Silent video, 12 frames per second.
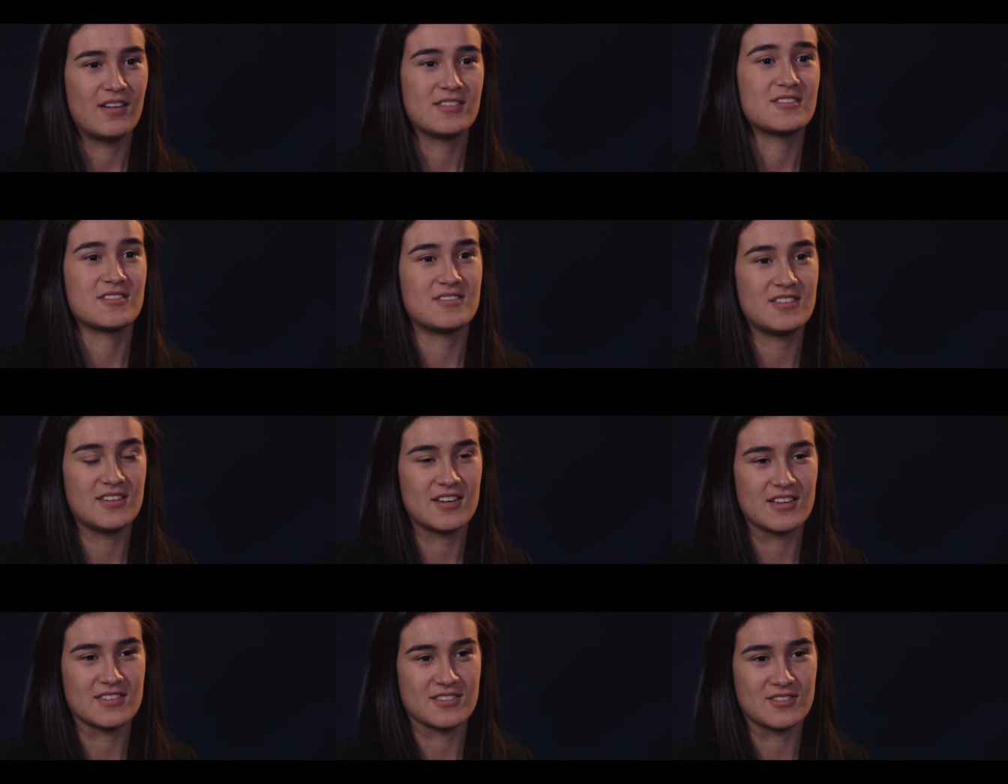
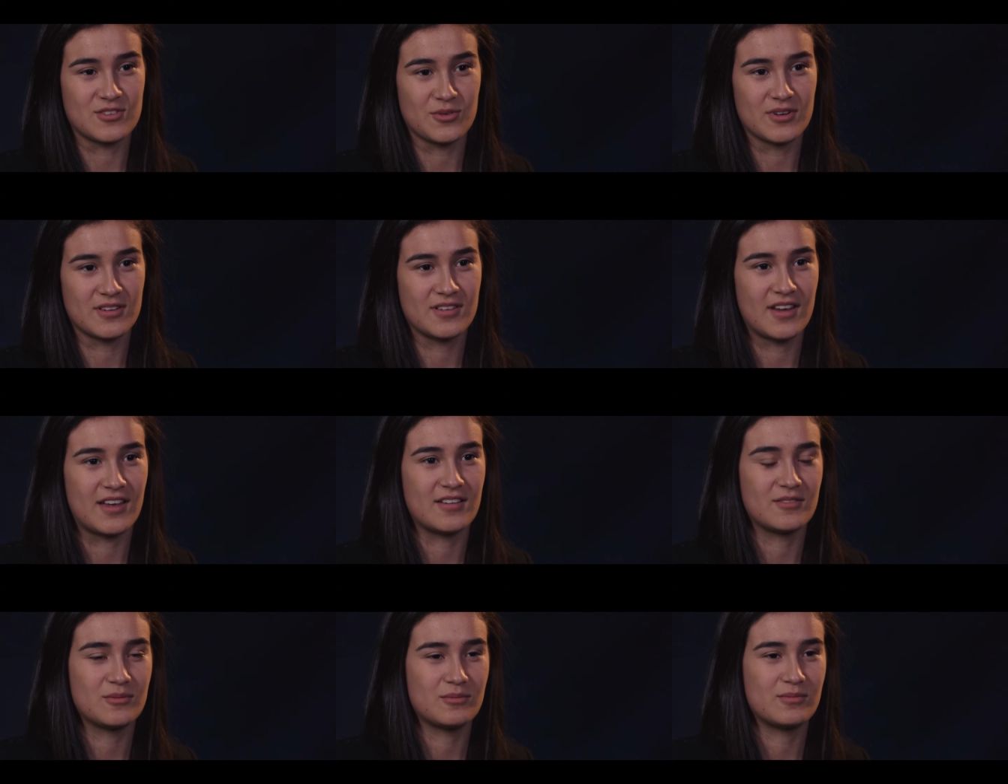succeed as a student
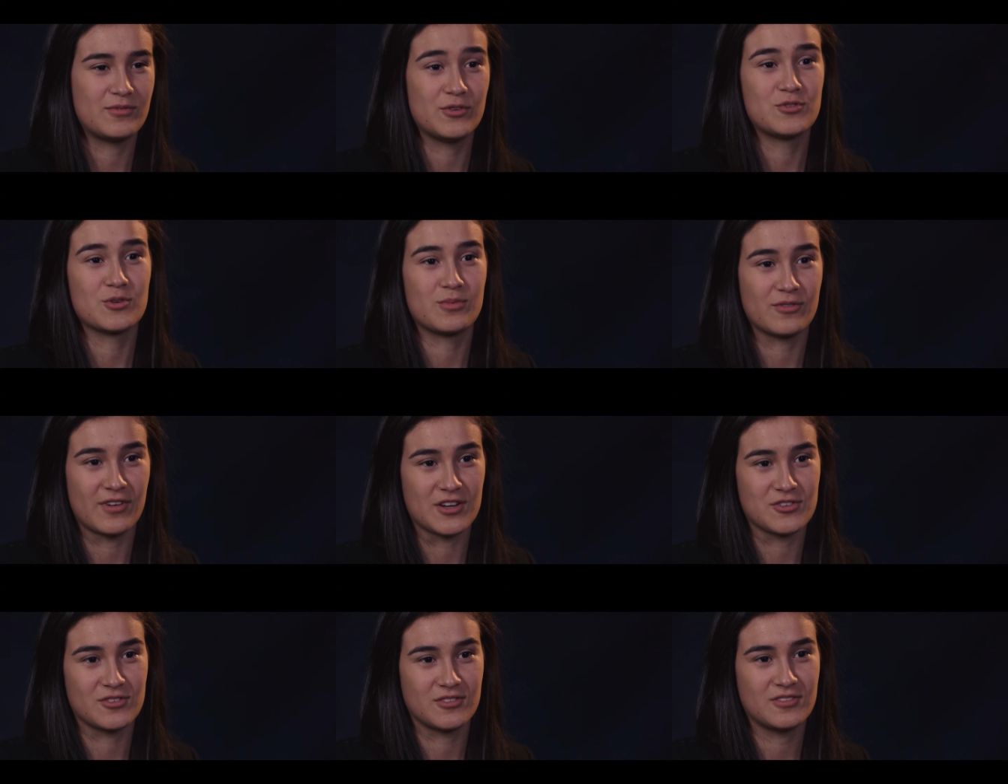and future
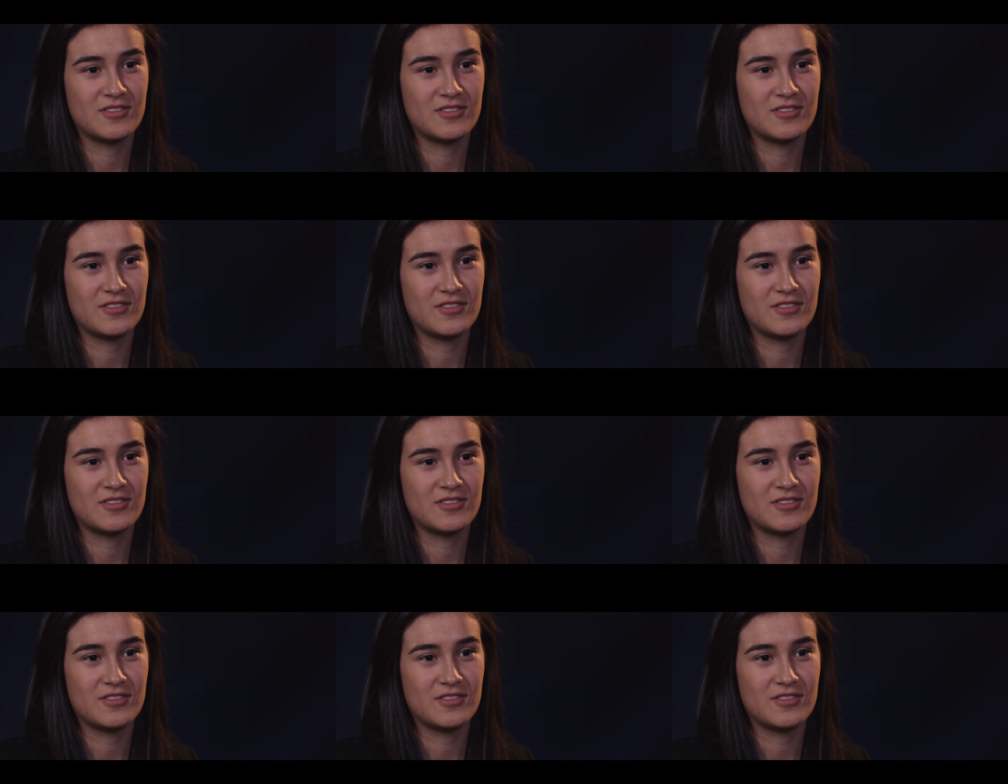professional.